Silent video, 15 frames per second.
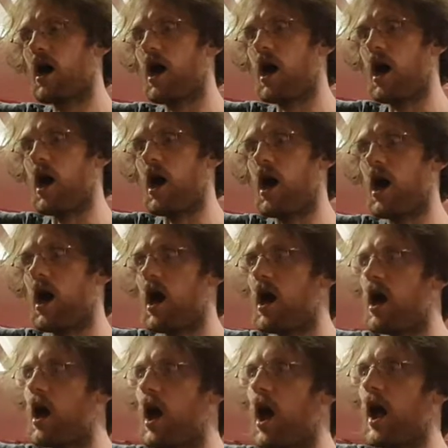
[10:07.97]

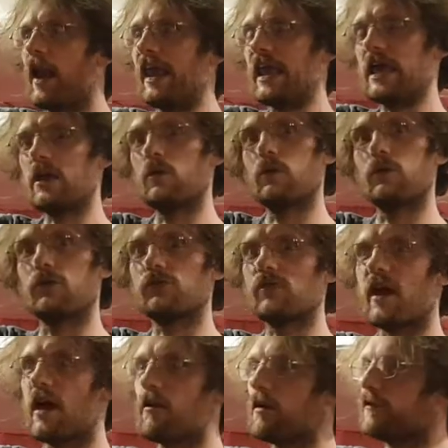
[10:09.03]
And he was
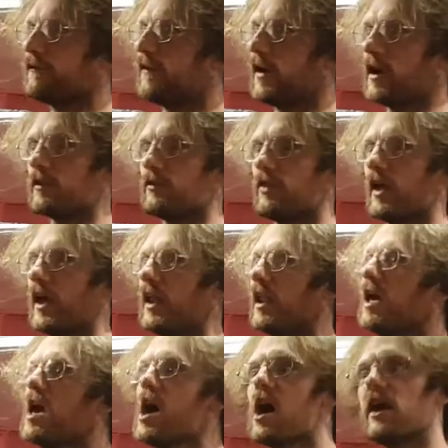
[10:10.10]
terrified then.
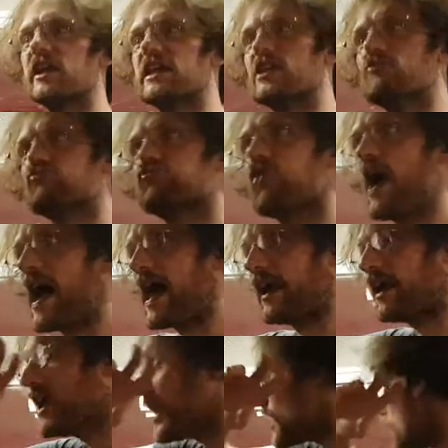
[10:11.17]
And he
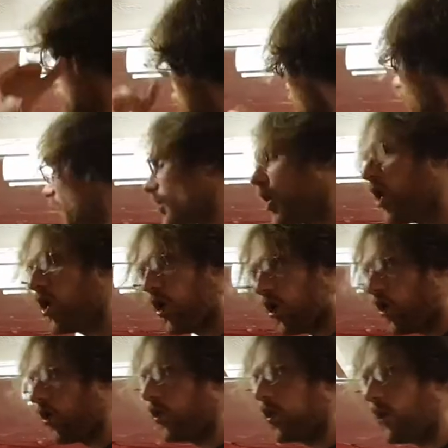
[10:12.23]
ran
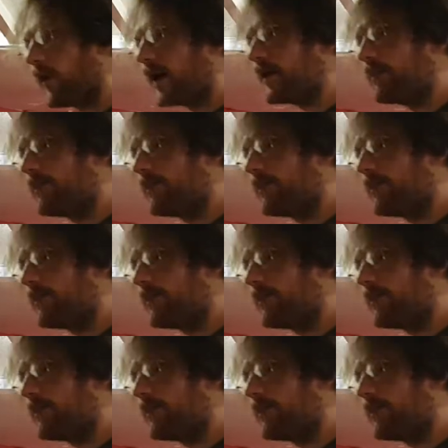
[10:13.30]
all the way